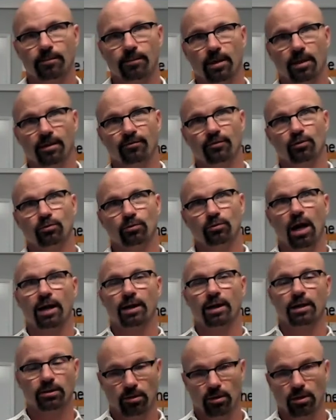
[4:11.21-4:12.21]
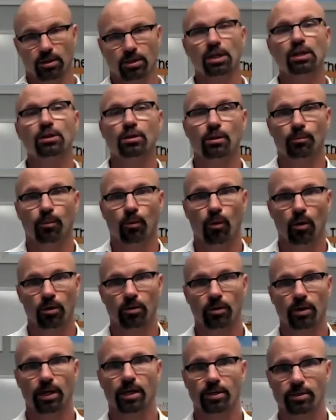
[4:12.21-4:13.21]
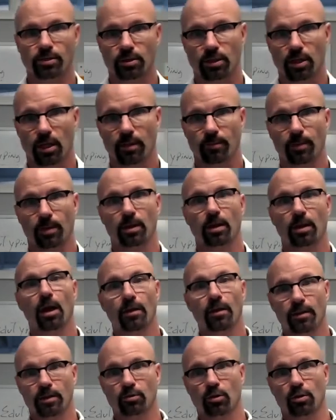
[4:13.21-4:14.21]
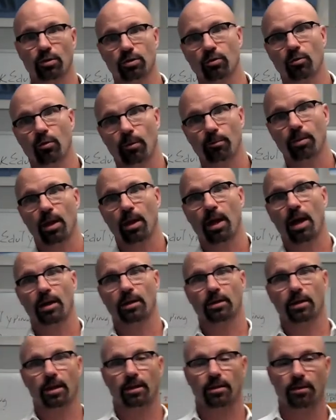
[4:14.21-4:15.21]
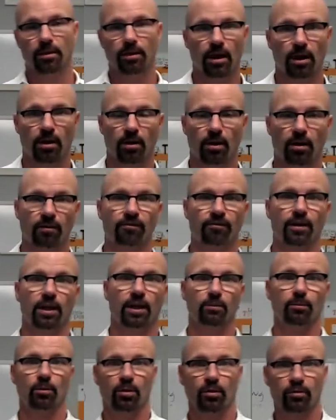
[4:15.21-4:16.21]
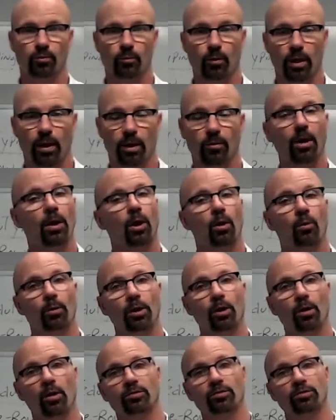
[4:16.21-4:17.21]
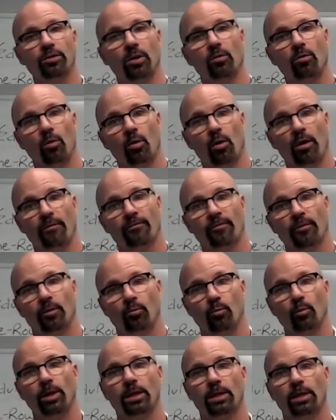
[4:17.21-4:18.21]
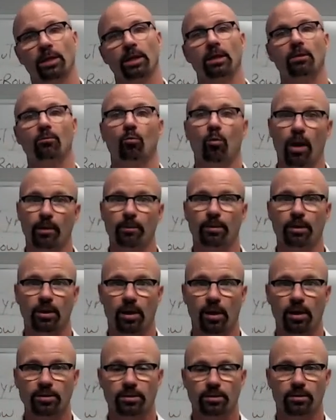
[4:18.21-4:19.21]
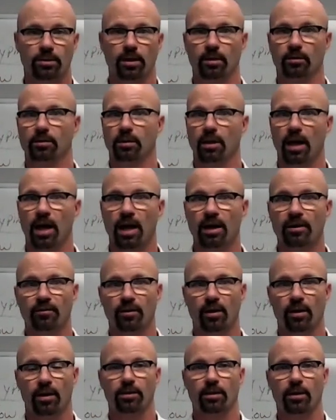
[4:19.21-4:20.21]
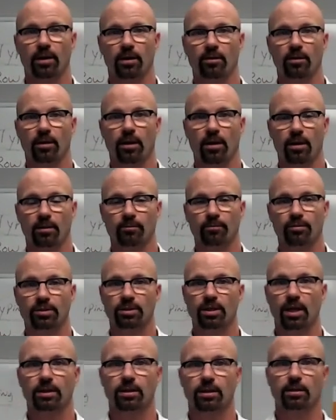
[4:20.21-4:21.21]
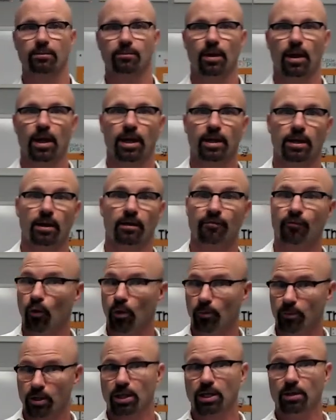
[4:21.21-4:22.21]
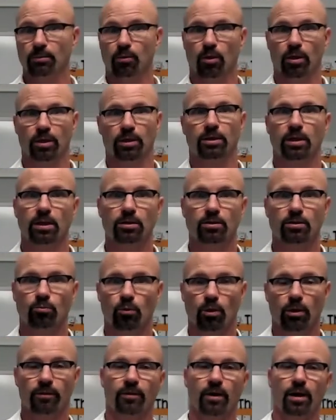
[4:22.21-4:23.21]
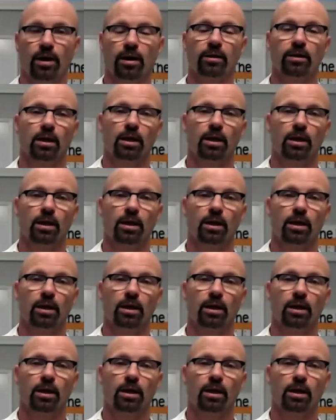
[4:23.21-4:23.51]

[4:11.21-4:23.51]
if you log into the teacher portal in EduTyping, there's also a blog link there available as well. We also offer weekly webinars. They're live and they're presented by a former keyboarding teacher, one of our